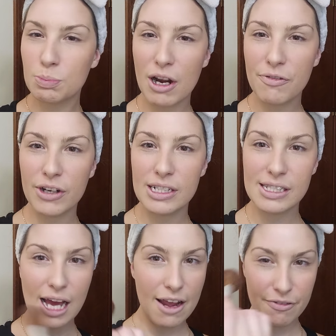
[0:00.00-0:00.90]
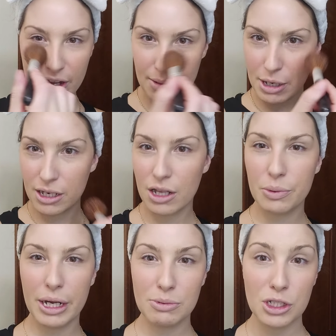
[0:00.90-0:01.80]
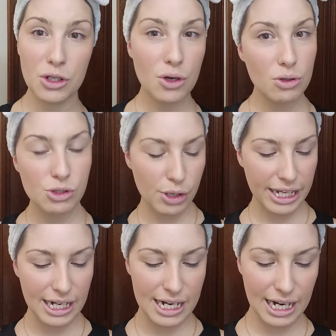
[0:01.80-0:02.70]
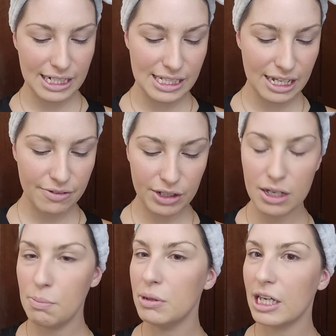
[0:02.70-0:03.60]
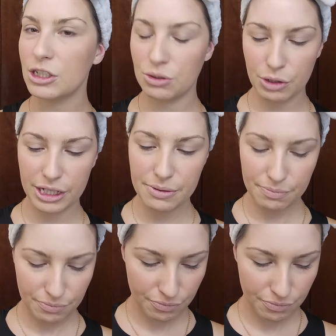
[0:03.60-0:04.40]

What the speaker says: preference, I fan mine all the way up to the nose so I get a nice even complexion with it.